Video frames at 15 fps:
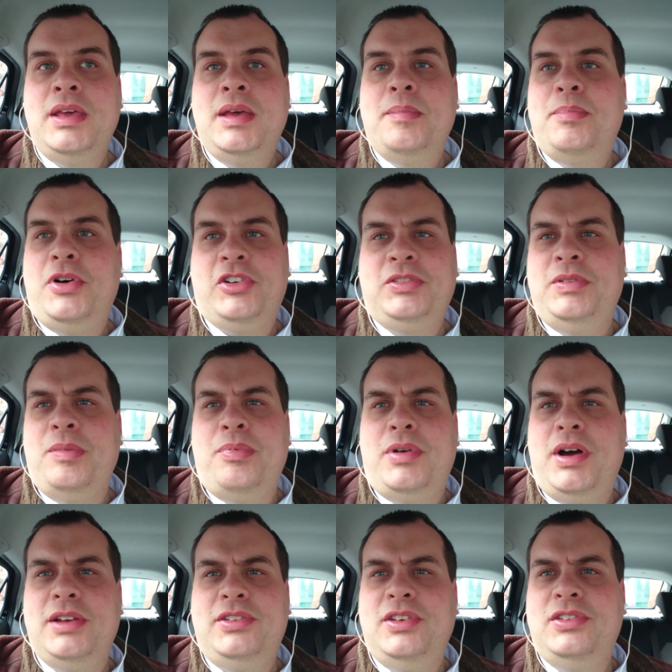Possibly the
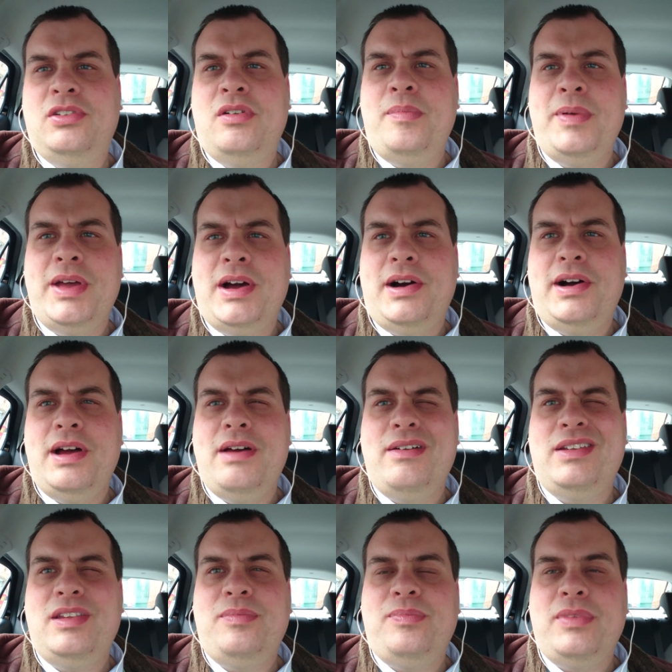prices are a bit higher.
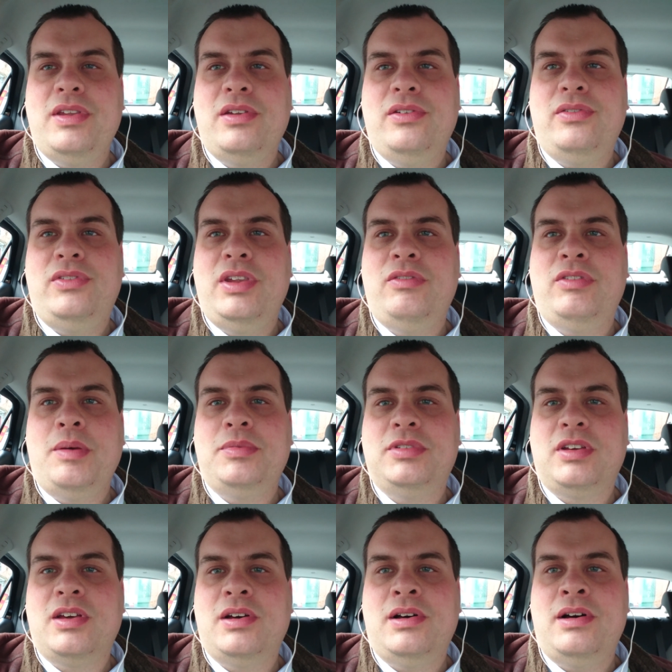Different types
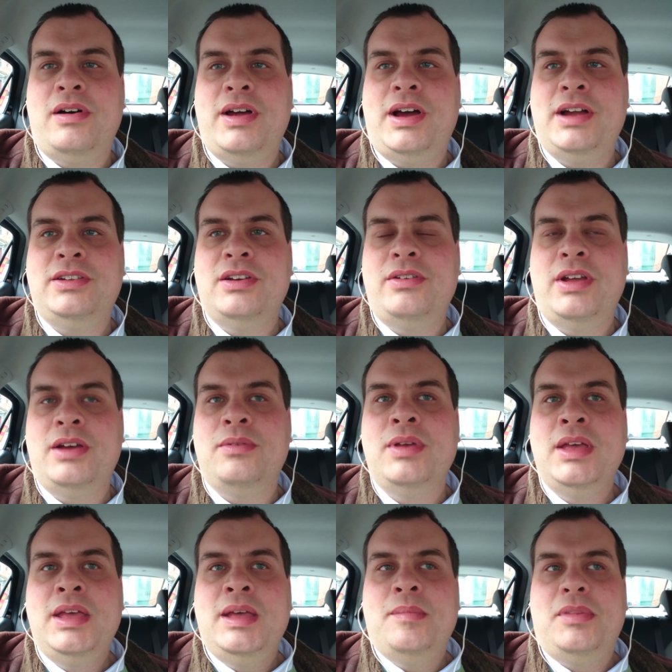of car, I, I don't know.
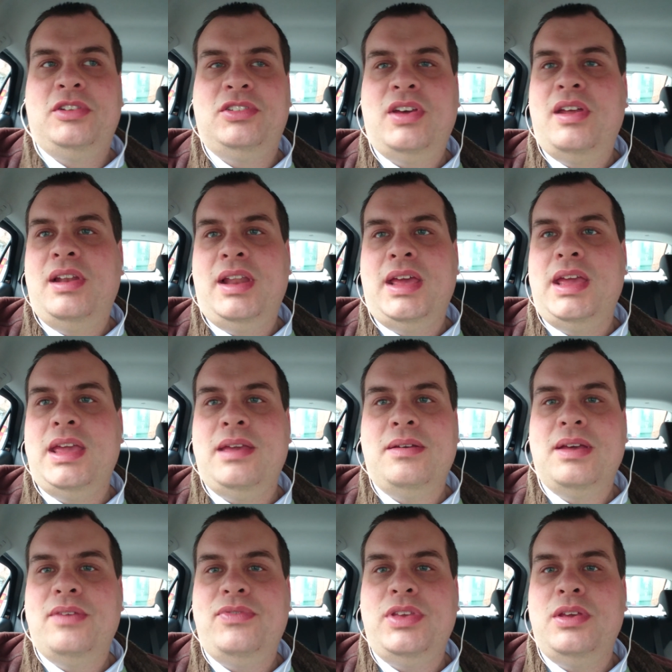But certainly,
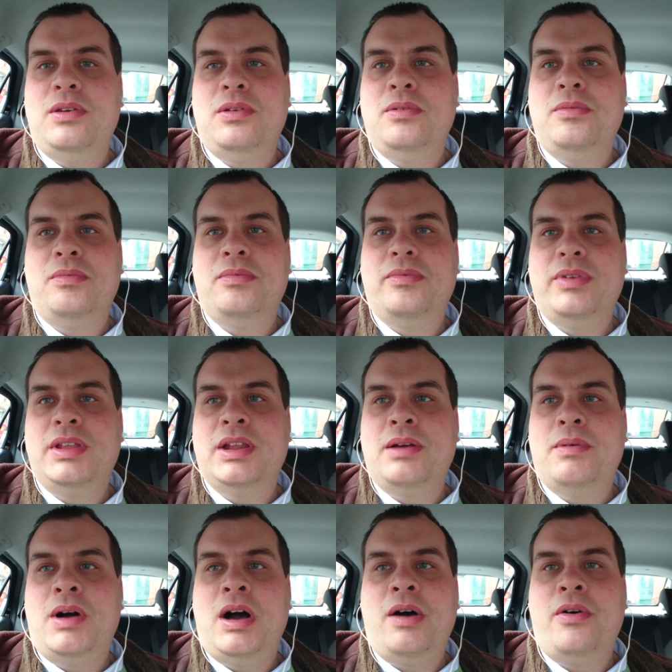if you you
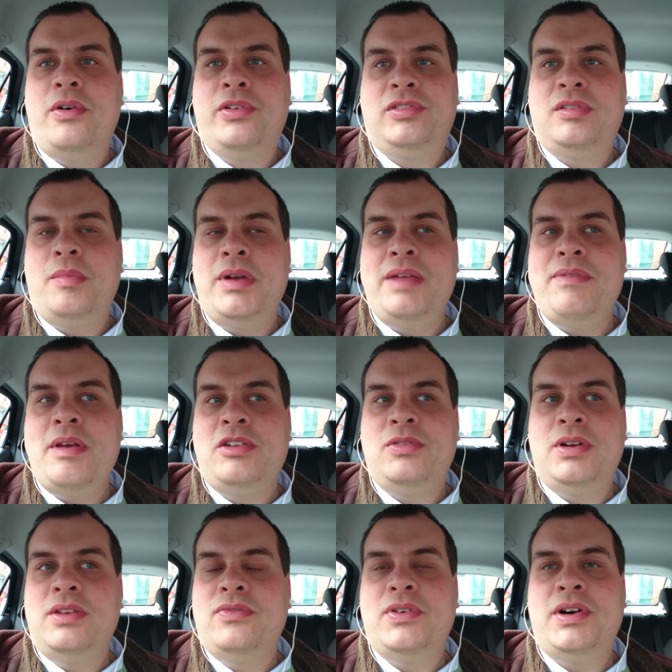know are someone of the
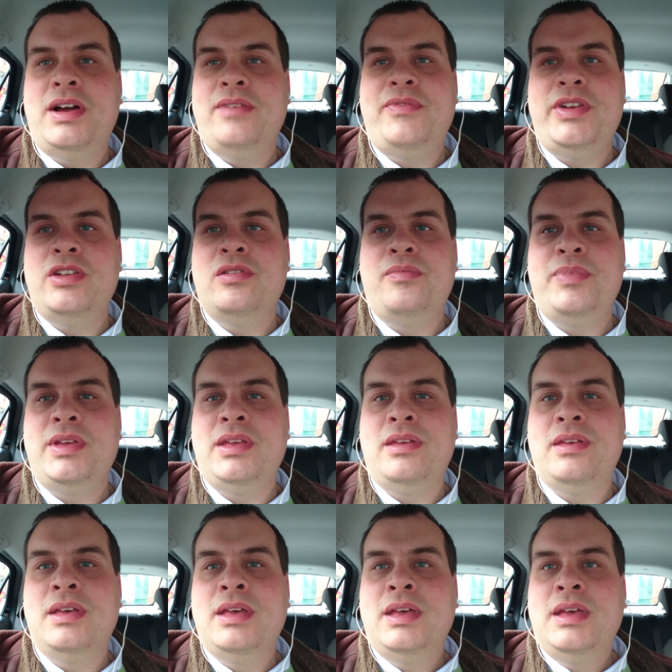M25, then you'll be
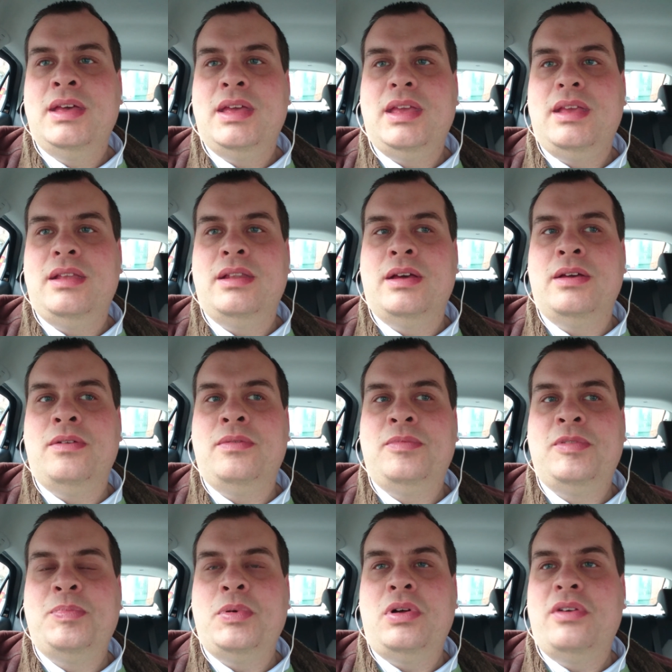you know,
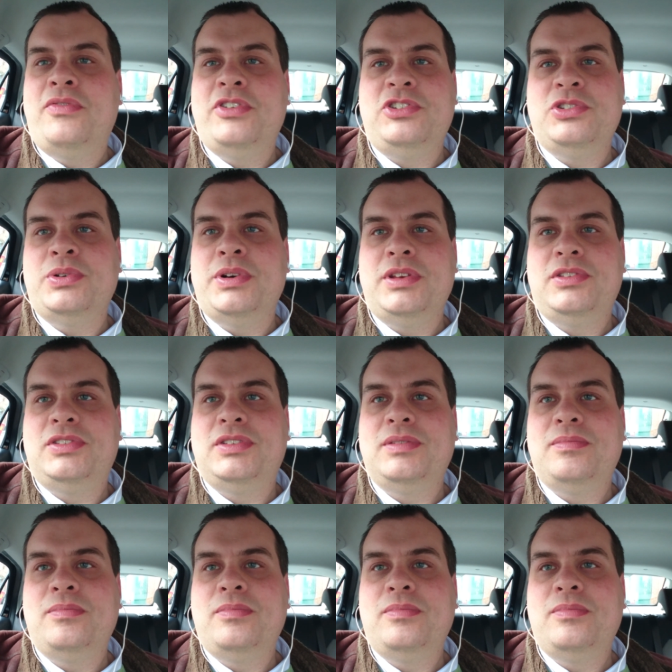supporter for choice.